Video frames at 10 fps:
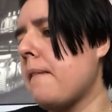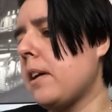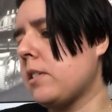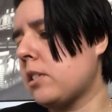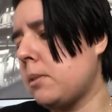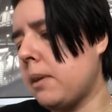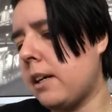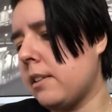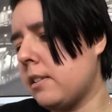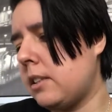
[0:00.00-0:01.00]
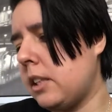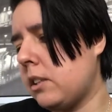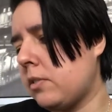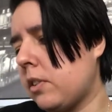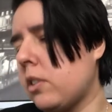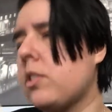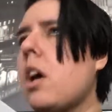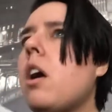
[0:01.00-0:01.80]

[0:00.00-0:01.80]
that's actually behind the scenes photos.